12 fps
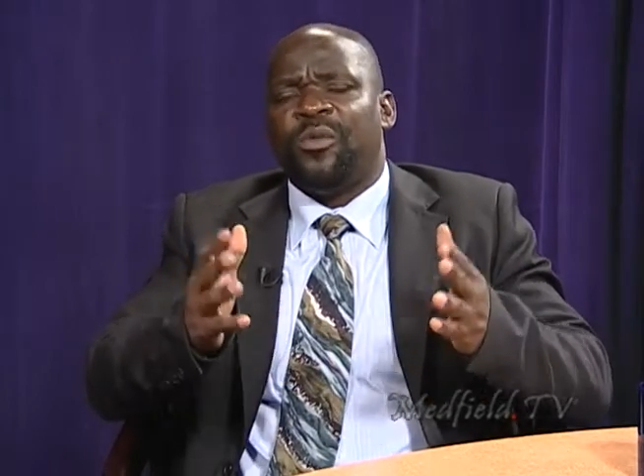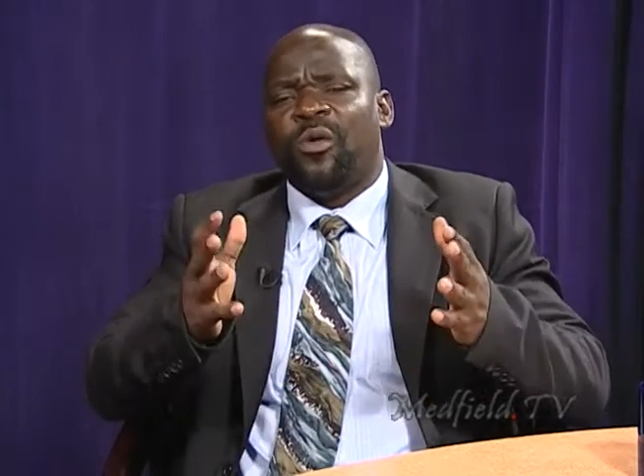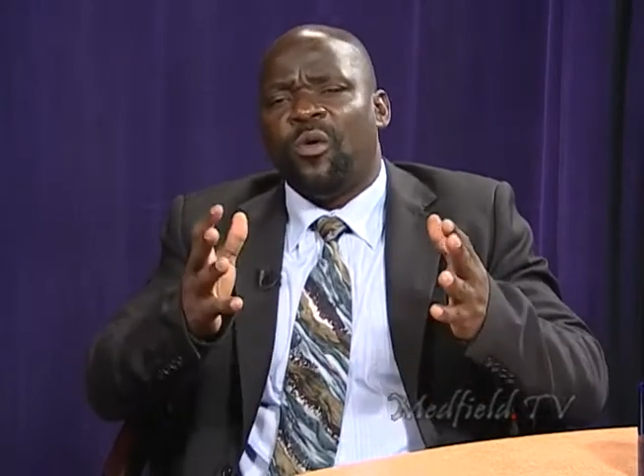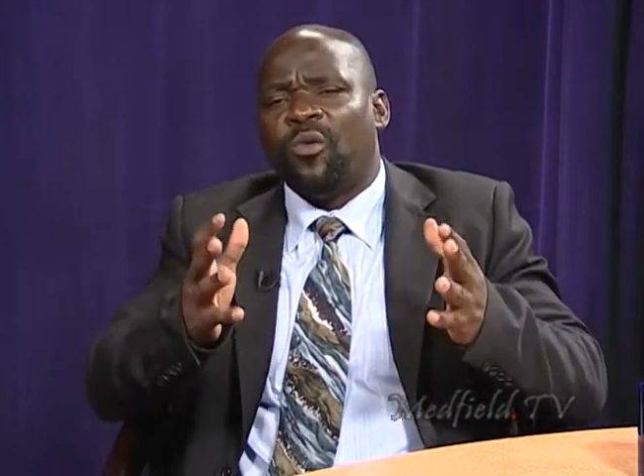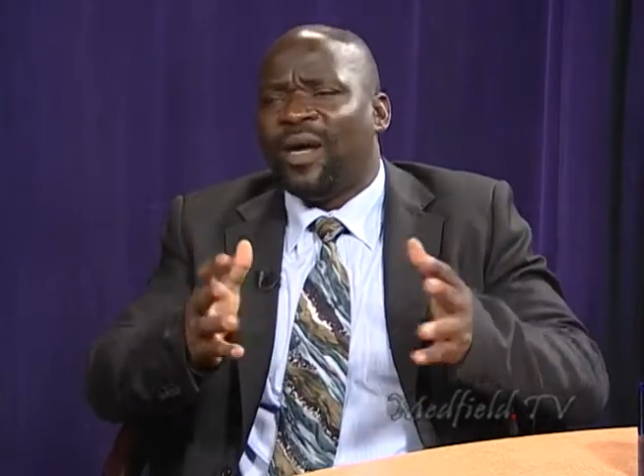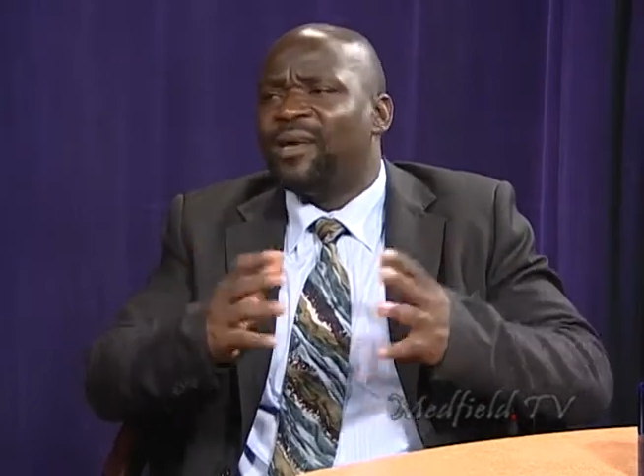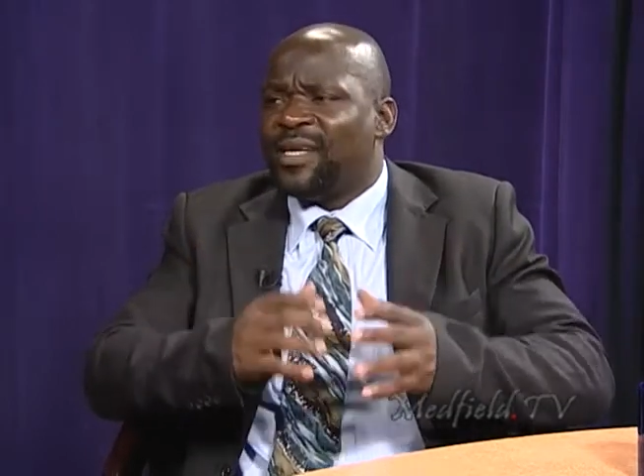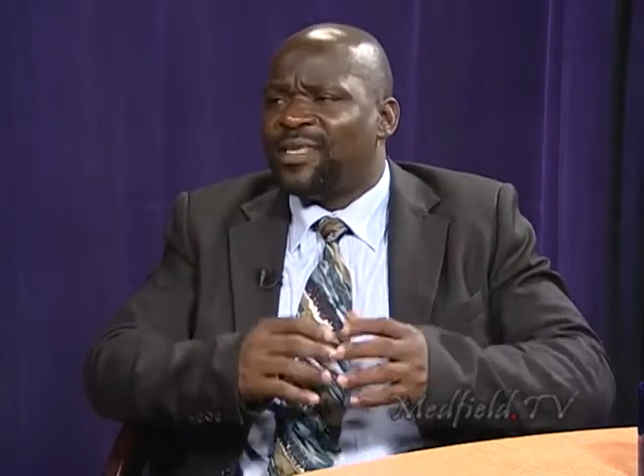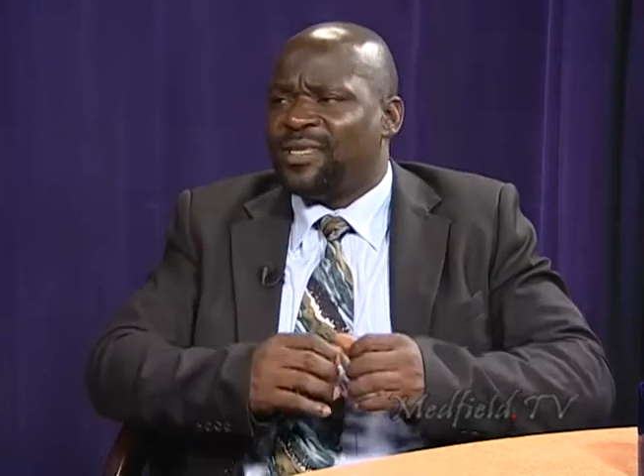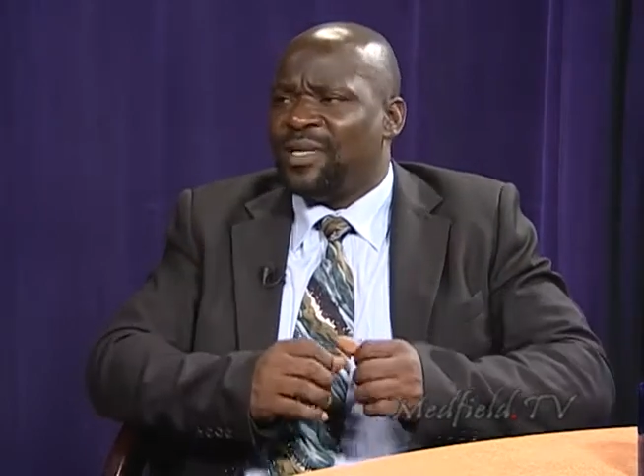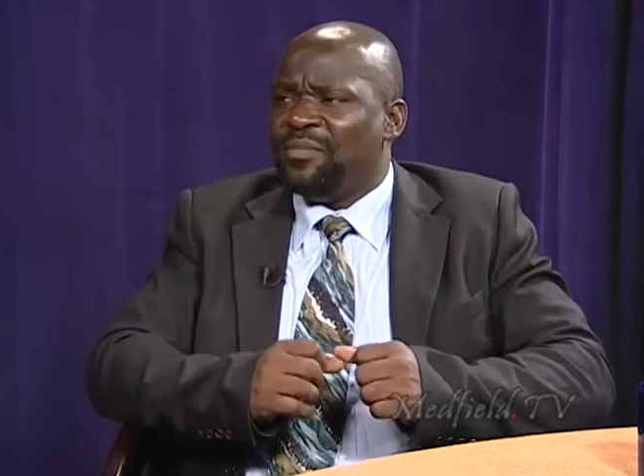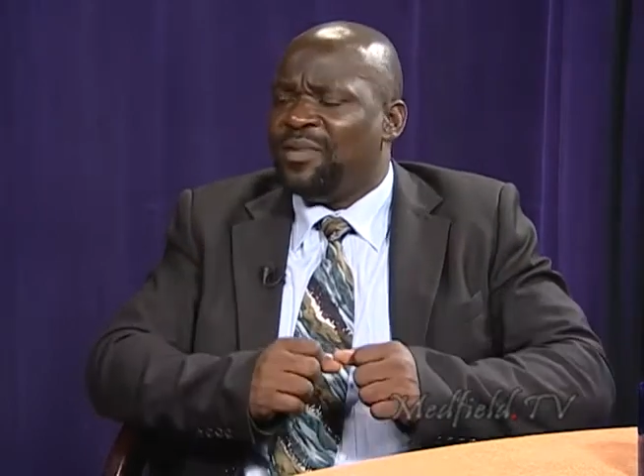You're well
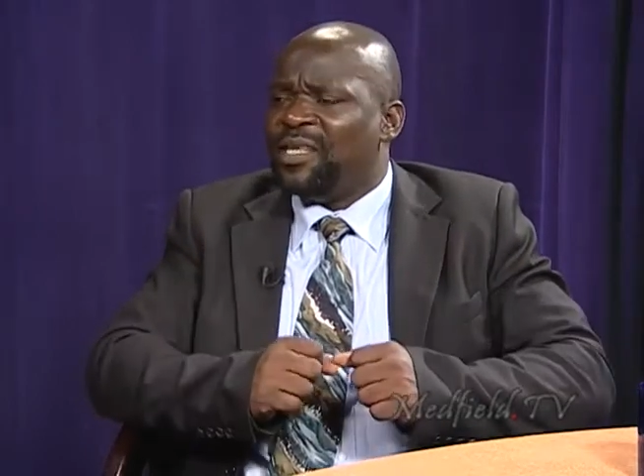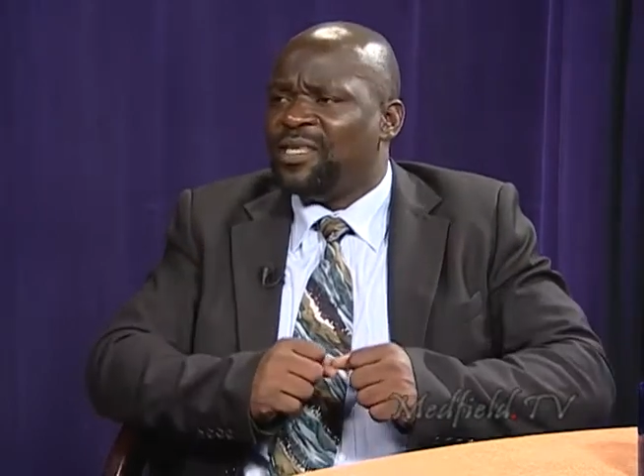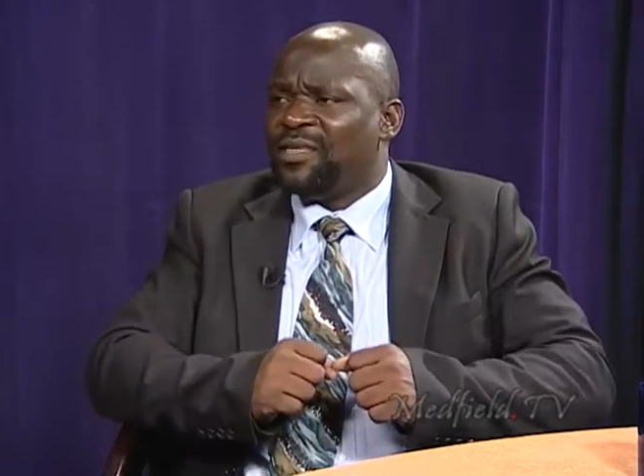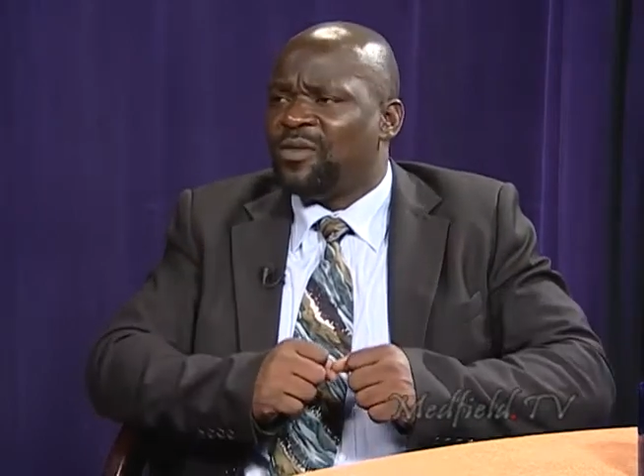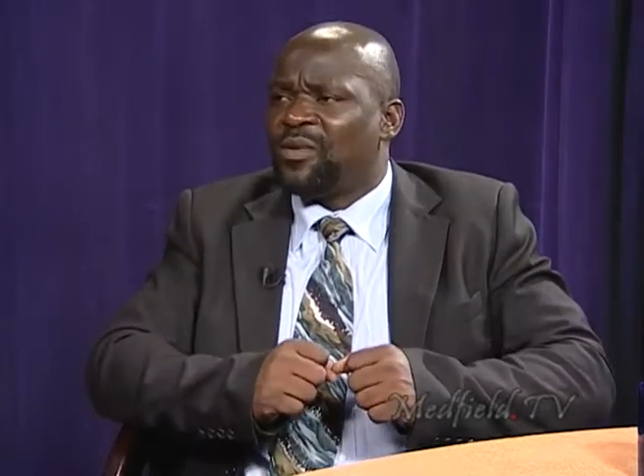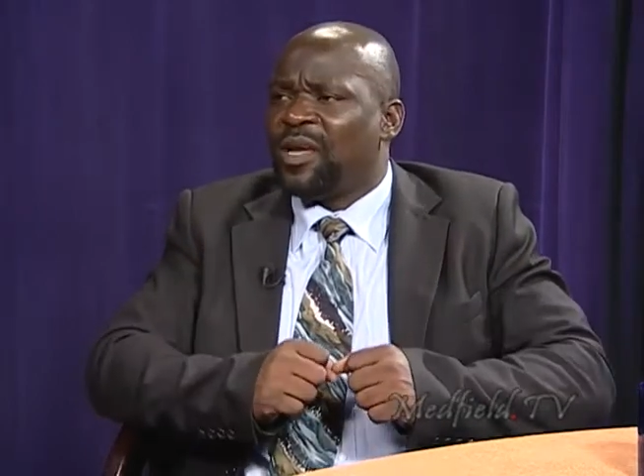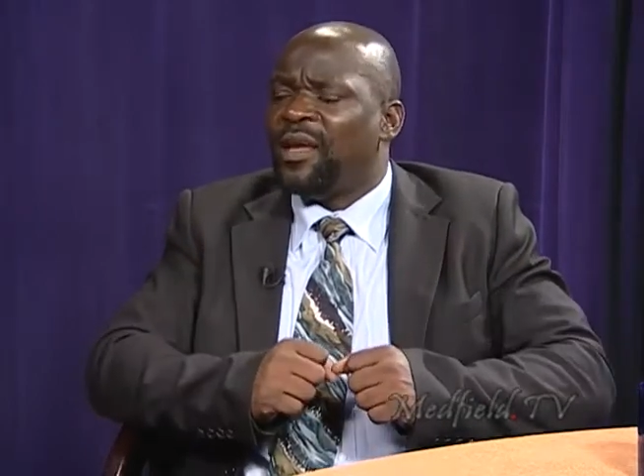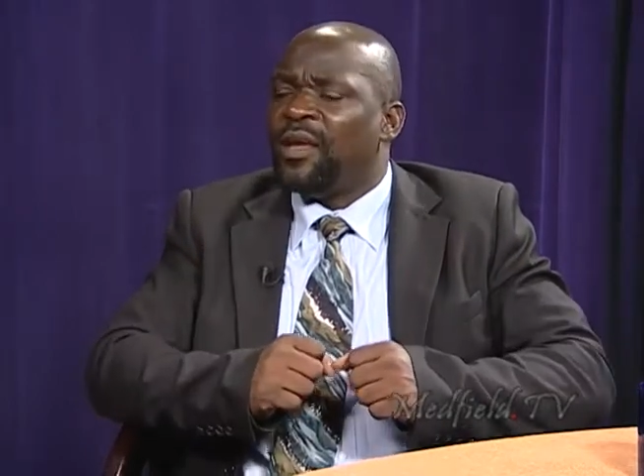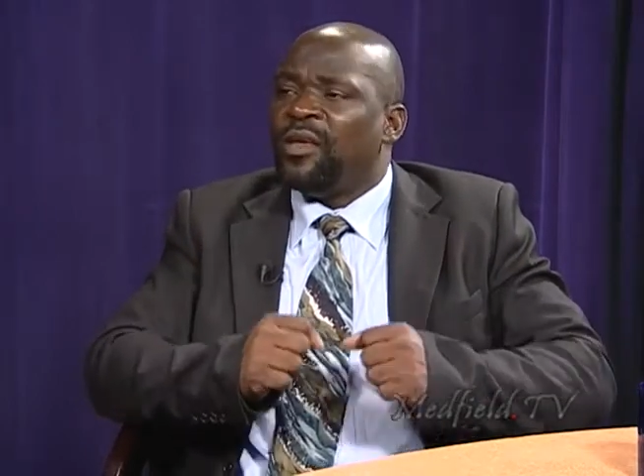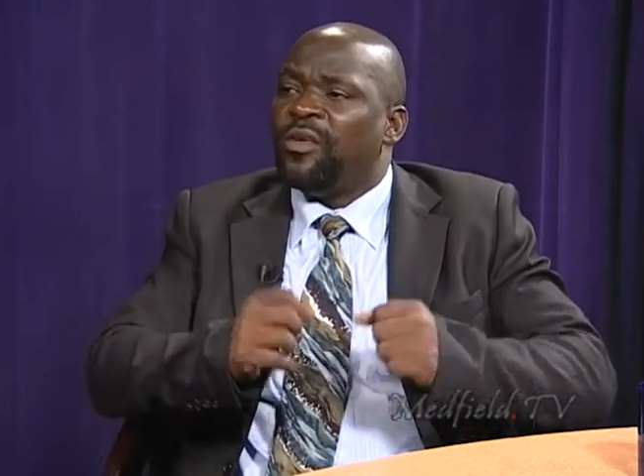established, okay?